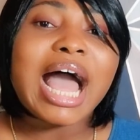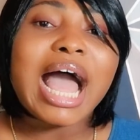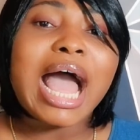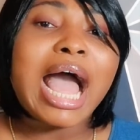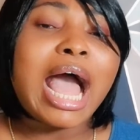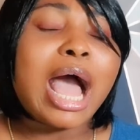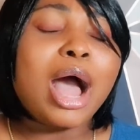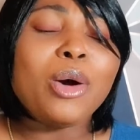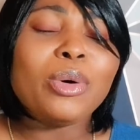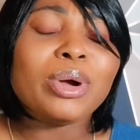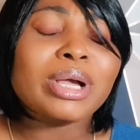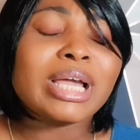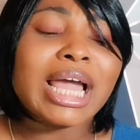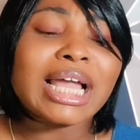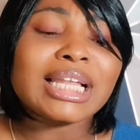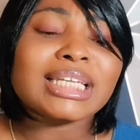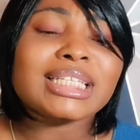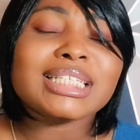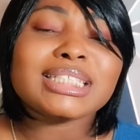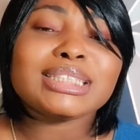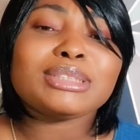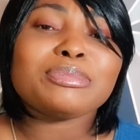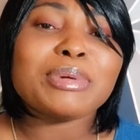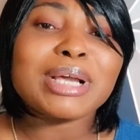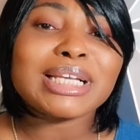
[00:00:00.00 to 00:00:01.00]
how can
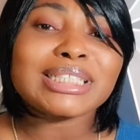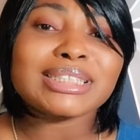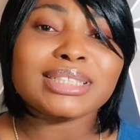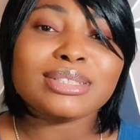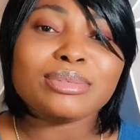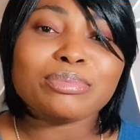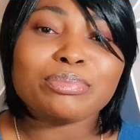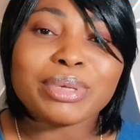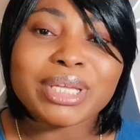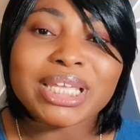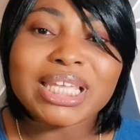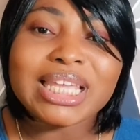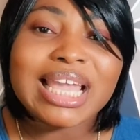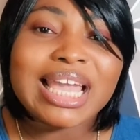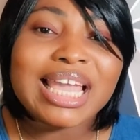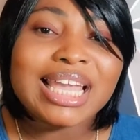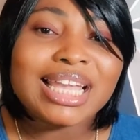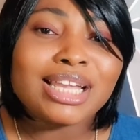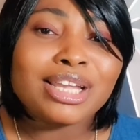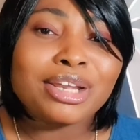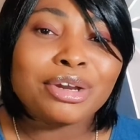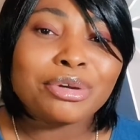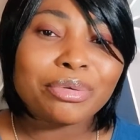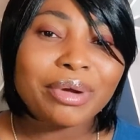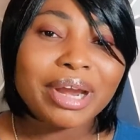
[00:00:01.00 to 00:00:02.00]
this person be
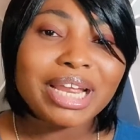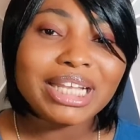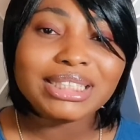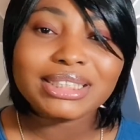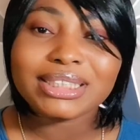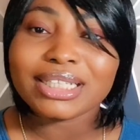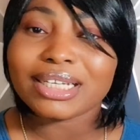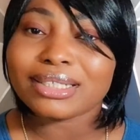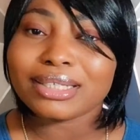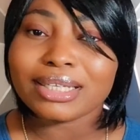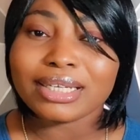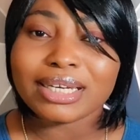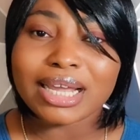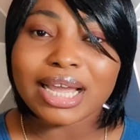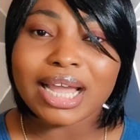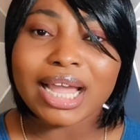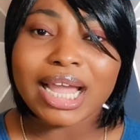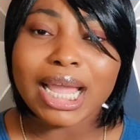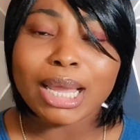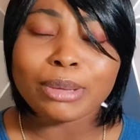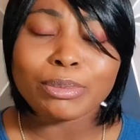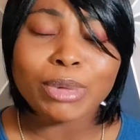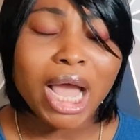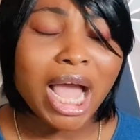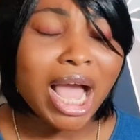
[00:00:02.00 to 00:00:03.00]
greater than
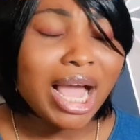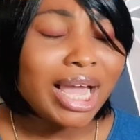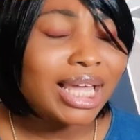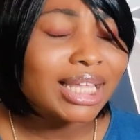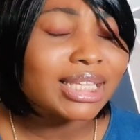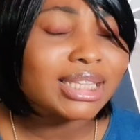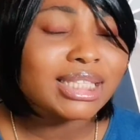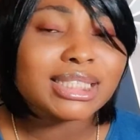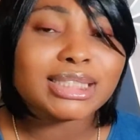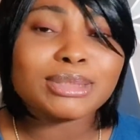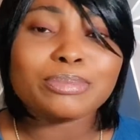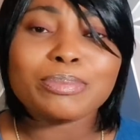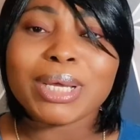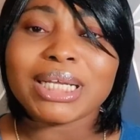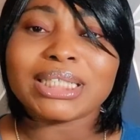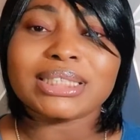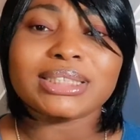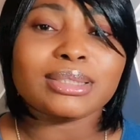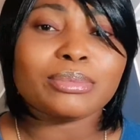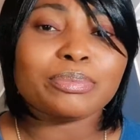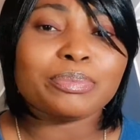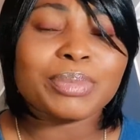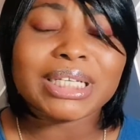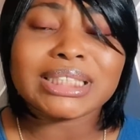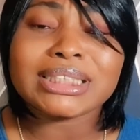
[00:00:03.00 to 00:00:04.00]
I am? How can this
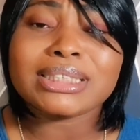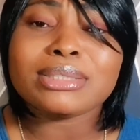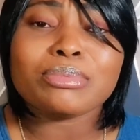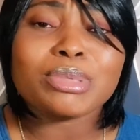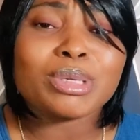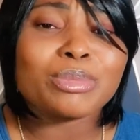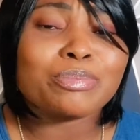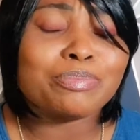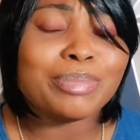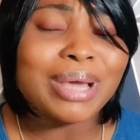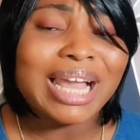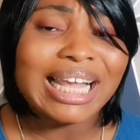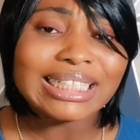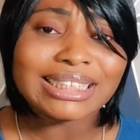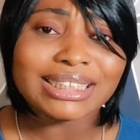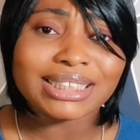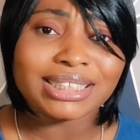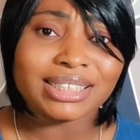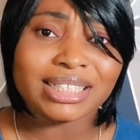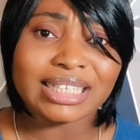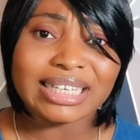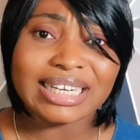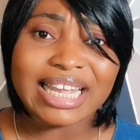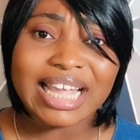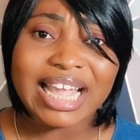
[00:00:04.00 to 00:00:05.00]
person be better
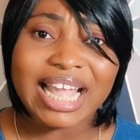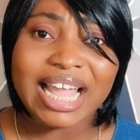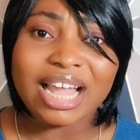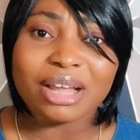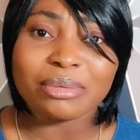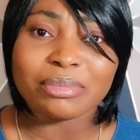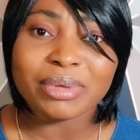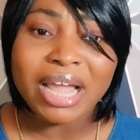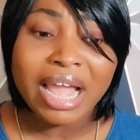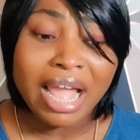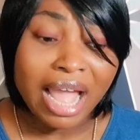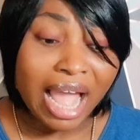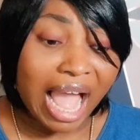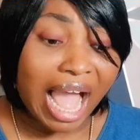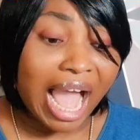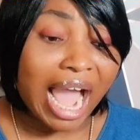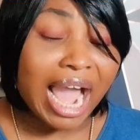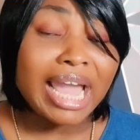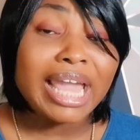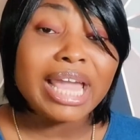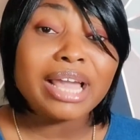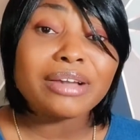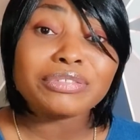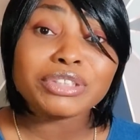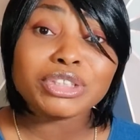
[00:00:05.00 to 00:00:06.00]
than I am? I
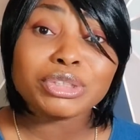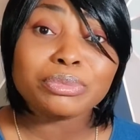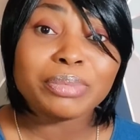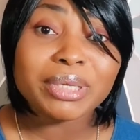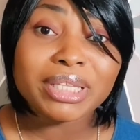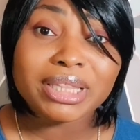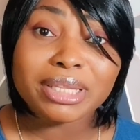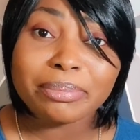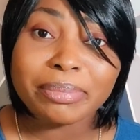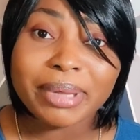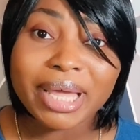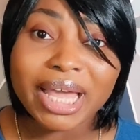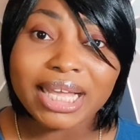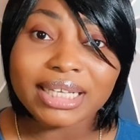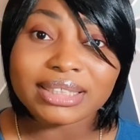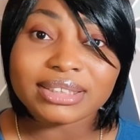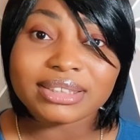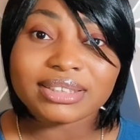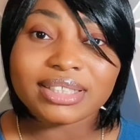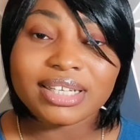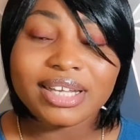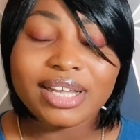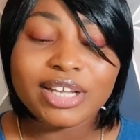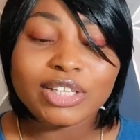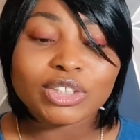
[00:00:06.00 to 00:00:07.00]
have to be the
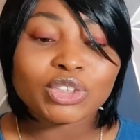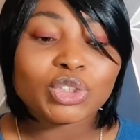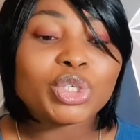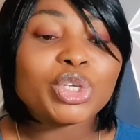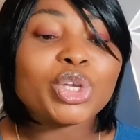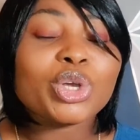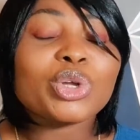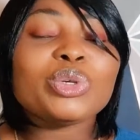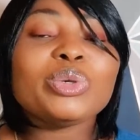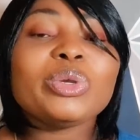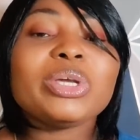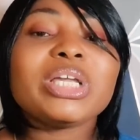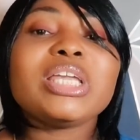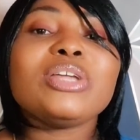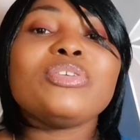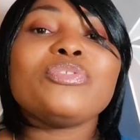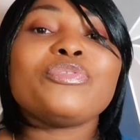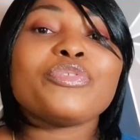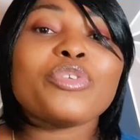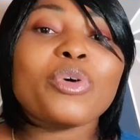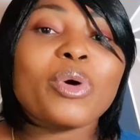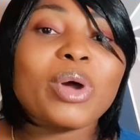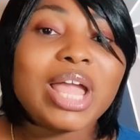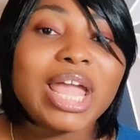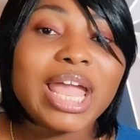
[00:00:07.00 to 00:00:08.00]
best. So you're looking
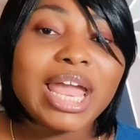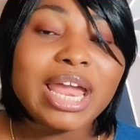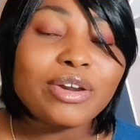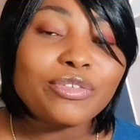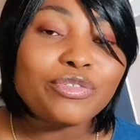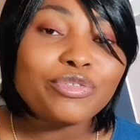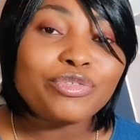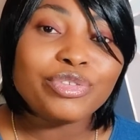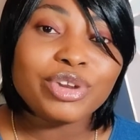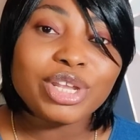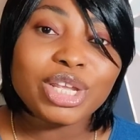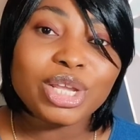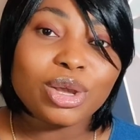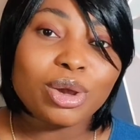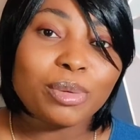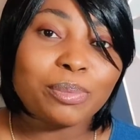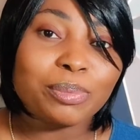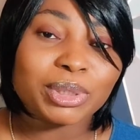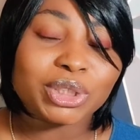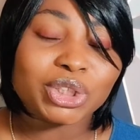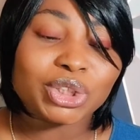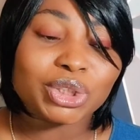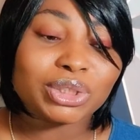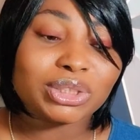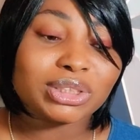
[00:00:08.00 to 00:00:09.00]
for every
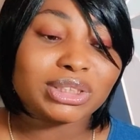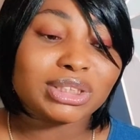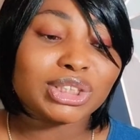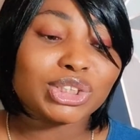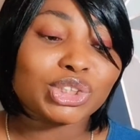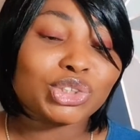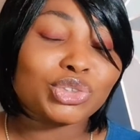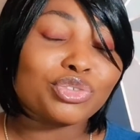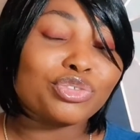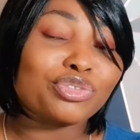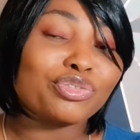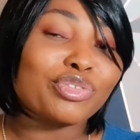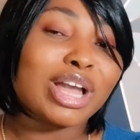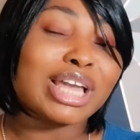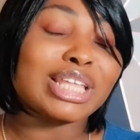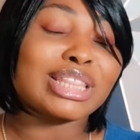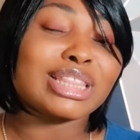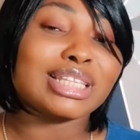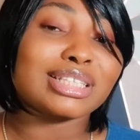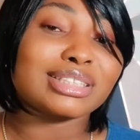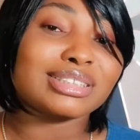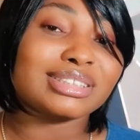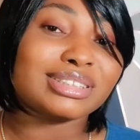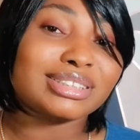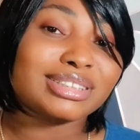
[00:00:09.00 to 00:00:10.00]
opportunity to
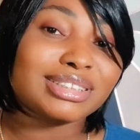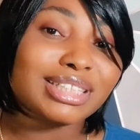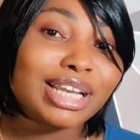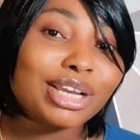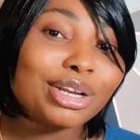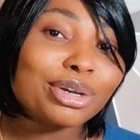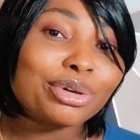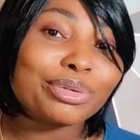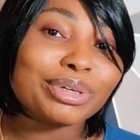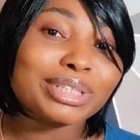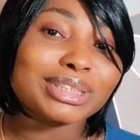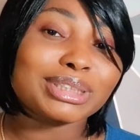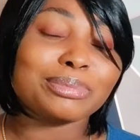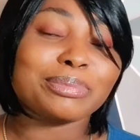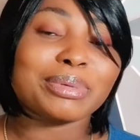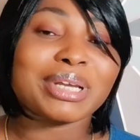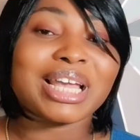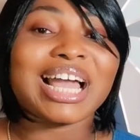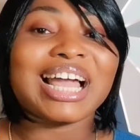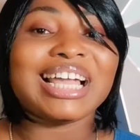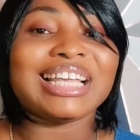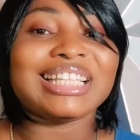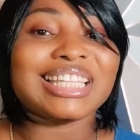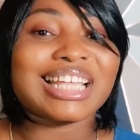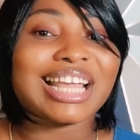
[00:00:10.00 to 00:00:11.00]
find the secret
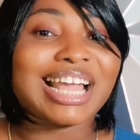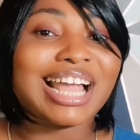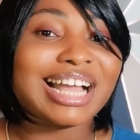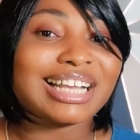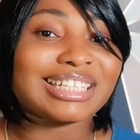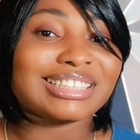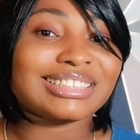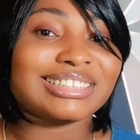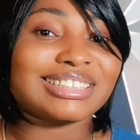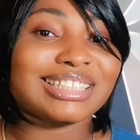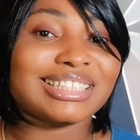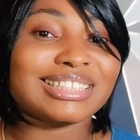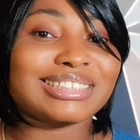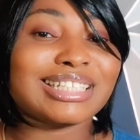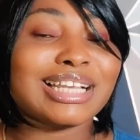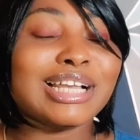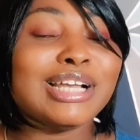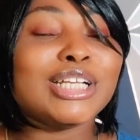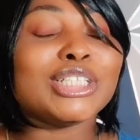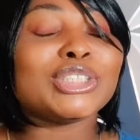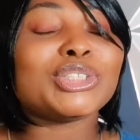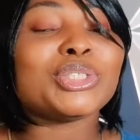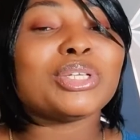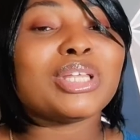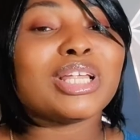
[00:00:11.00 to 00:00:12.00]
behind the access
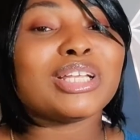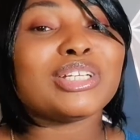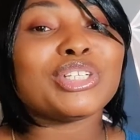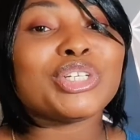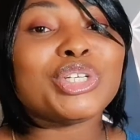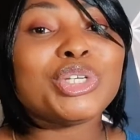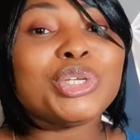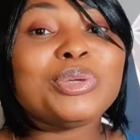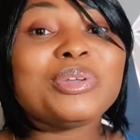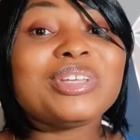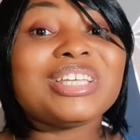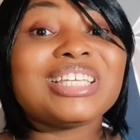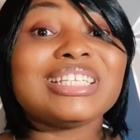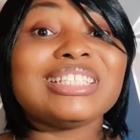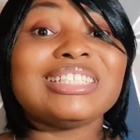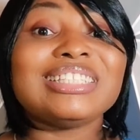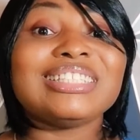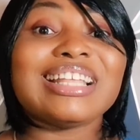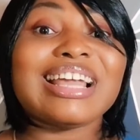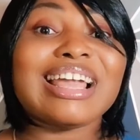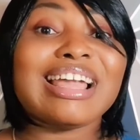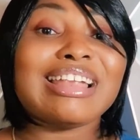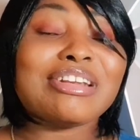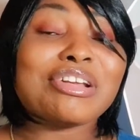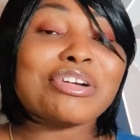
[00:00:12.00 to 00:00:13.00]
so that you
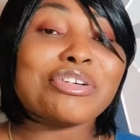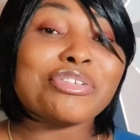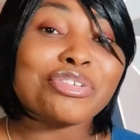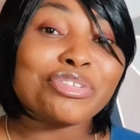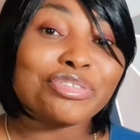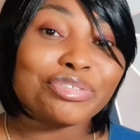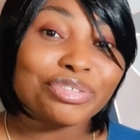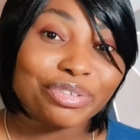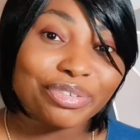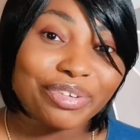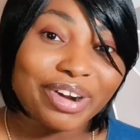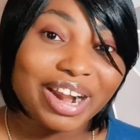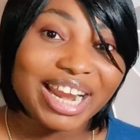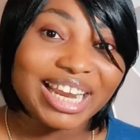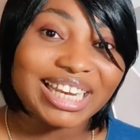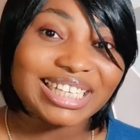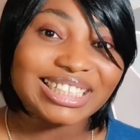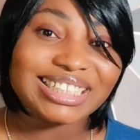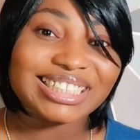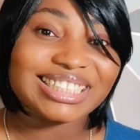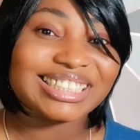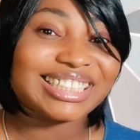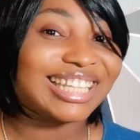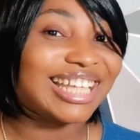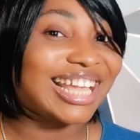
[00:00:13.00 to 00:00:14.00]
can then
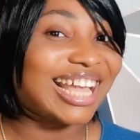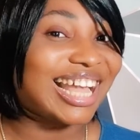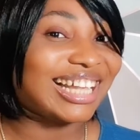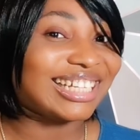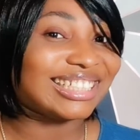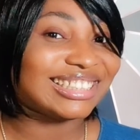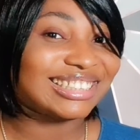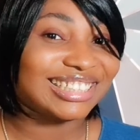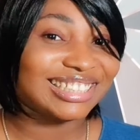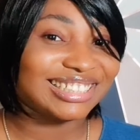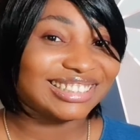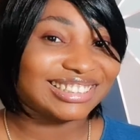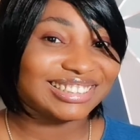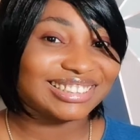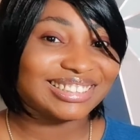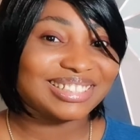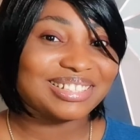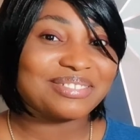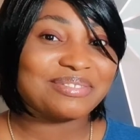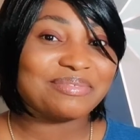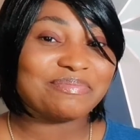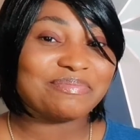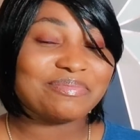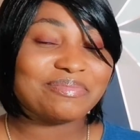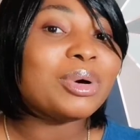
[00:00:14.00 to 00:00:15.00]
override the access.
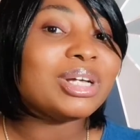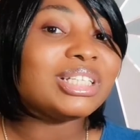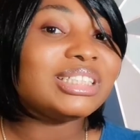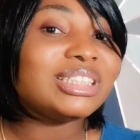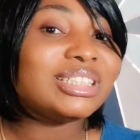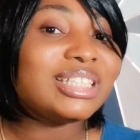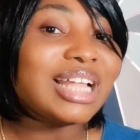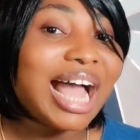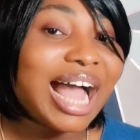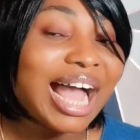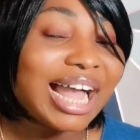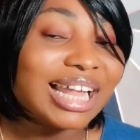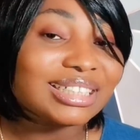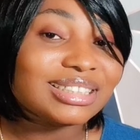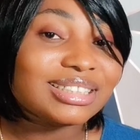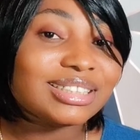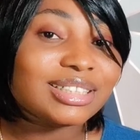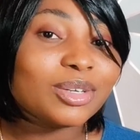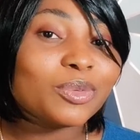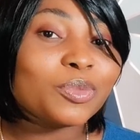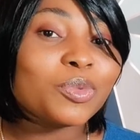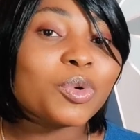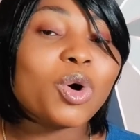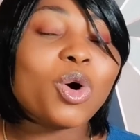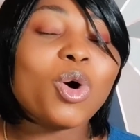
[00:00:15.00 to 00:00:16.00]
But that
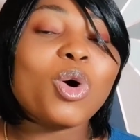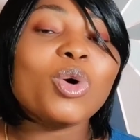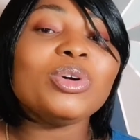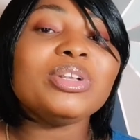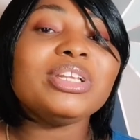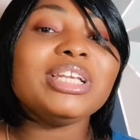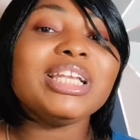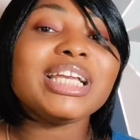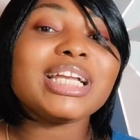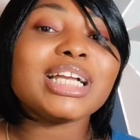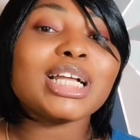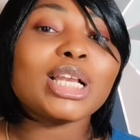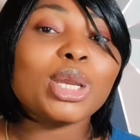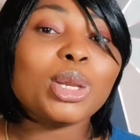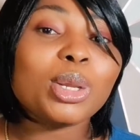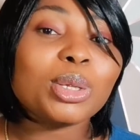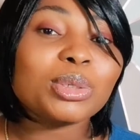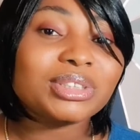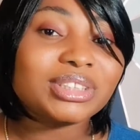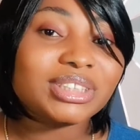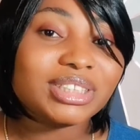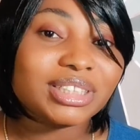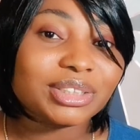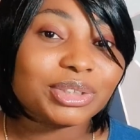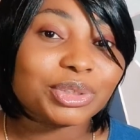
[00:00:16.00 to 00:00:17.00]
will only
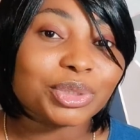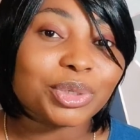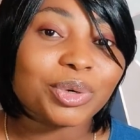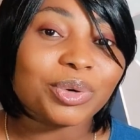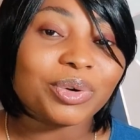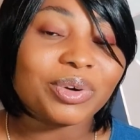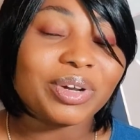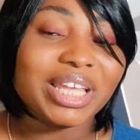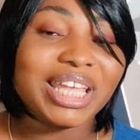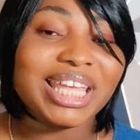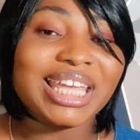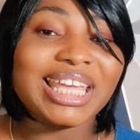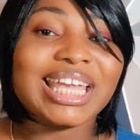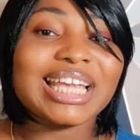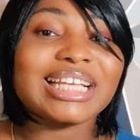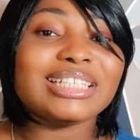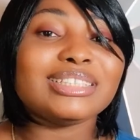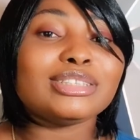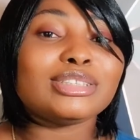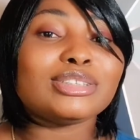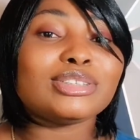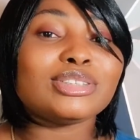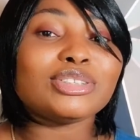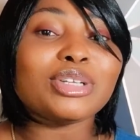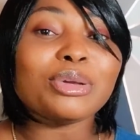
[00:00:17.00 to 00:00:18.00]
close the door
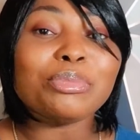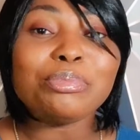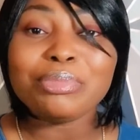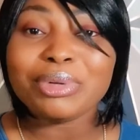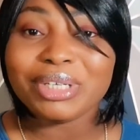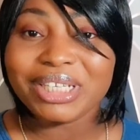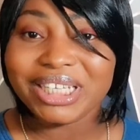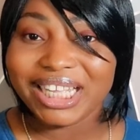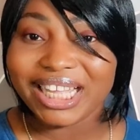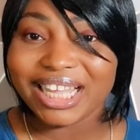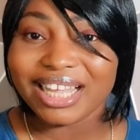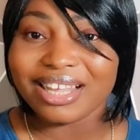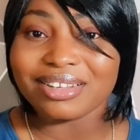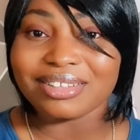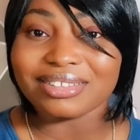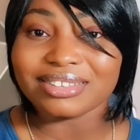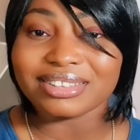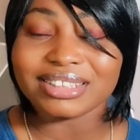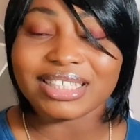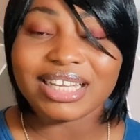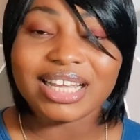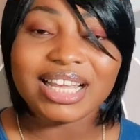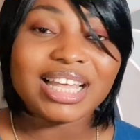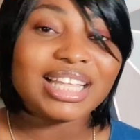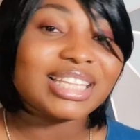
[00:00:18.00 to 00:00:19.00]
against somebody
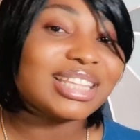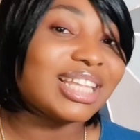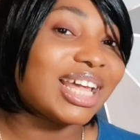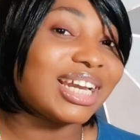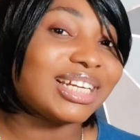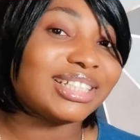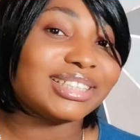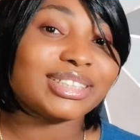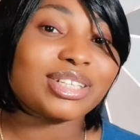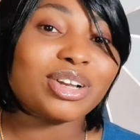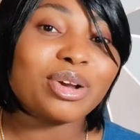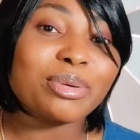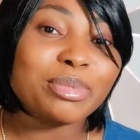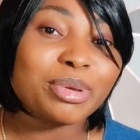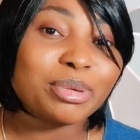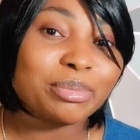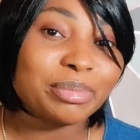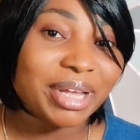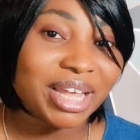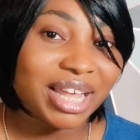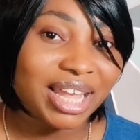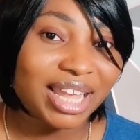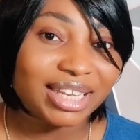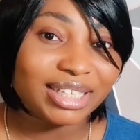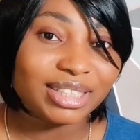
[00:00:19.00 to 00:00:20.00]
else that is coming
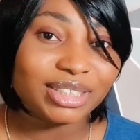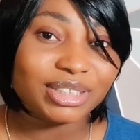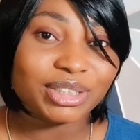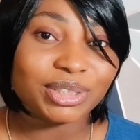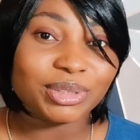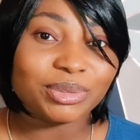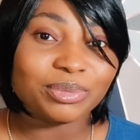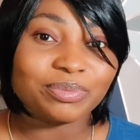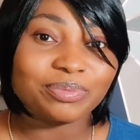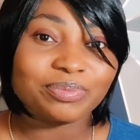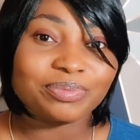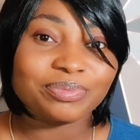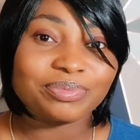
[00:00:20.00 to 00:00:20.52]
behind you.